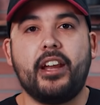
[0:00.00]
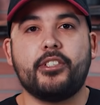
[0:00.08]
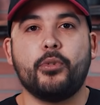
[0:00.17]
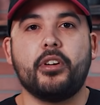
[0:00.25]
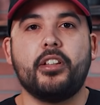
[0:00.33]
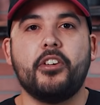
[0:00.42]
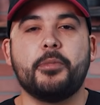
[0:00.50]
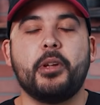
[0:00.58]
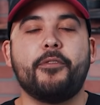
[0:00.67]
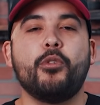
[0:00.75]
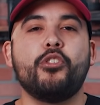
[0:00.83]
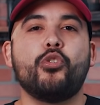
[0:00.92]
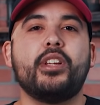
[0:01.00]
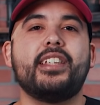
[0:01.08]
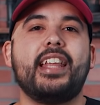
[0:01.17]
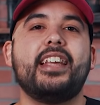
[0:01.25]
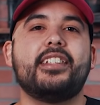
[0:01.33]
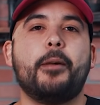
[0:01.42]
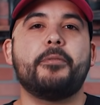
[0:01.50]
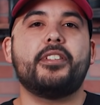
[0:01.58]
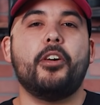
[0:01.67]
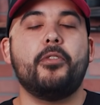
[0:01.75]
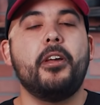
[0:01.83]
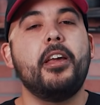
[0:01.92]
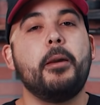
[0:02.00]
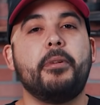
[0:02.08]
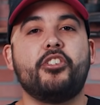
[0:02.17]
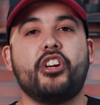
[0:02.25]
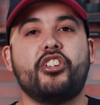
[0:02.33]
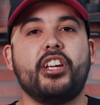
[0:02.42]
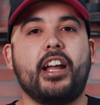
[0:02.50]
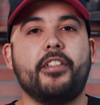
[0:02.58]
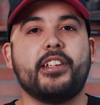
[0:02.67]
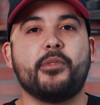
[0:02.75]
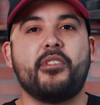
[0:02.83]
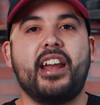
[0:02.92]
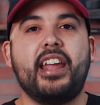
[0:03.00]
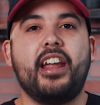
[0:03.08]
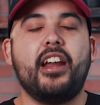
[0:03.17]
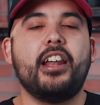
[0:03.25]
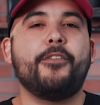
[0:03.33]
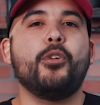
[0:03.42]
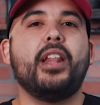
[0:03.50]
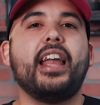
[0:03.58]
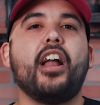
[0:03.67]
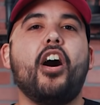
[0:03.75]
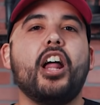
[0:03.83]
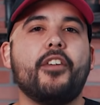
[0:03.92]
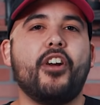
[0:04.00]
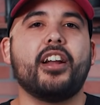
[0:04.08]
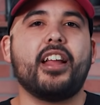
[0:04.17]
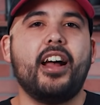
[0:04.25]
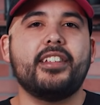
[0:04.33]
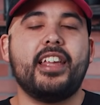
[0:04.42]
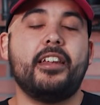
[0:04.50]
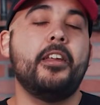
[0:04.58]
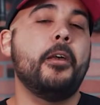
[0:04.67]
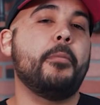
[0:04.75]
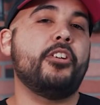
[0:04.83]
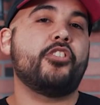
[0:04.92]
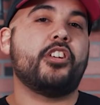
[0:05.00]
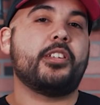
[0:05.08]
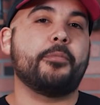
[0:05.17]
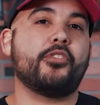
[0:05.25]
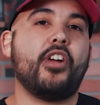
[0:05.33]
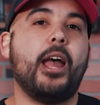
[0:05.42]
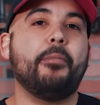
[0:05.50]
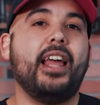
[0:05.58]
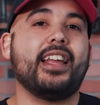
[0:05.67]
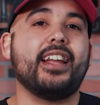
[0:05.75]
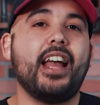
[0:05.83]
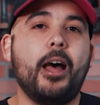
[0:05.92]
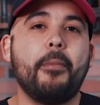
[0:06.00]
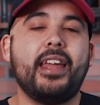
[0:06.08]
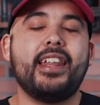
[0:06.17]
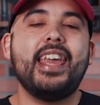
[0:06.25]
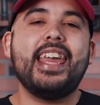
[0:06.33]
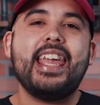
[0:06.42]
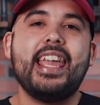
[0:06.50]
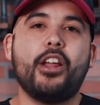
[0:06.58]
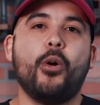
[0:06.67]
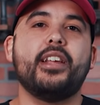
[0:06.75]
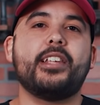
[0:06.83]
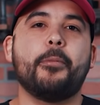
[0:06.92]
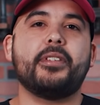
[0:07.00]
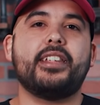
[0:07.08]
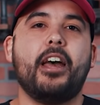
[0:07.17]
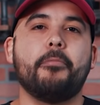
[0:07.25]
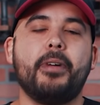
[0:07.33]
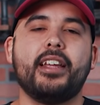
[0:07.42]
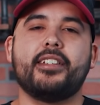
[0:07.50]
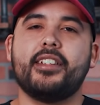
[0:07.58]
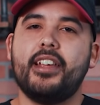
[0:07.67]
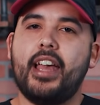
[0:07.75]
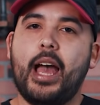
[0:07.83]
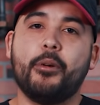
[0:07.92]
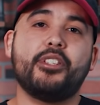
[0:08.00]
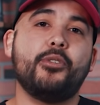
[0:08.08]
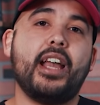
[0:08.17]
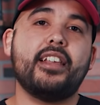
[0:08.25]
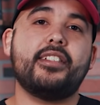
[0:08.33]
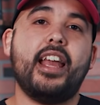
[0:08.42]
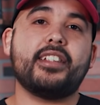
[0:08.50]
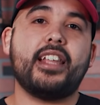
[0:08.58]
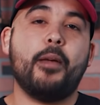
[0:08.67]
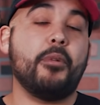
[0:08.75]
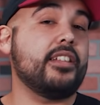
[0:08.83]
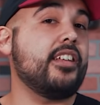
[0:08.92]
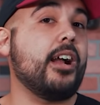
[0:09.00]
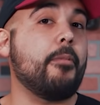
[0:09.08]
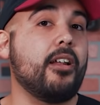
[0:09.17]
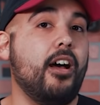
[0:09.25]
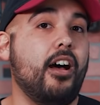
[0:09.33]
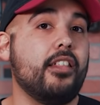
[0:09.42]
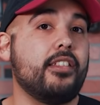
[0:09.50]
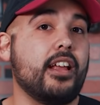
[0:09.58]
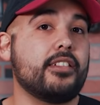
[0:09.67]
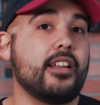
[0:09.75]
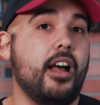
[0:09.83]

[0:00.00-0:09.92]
of Variant to a close. But if you enjoyed today's episode, be sure to check out this one right here. And if you like all of our content, be sure to subscribe, like, and comment. It always helps us out. But I will see you guys next time when I talk about all things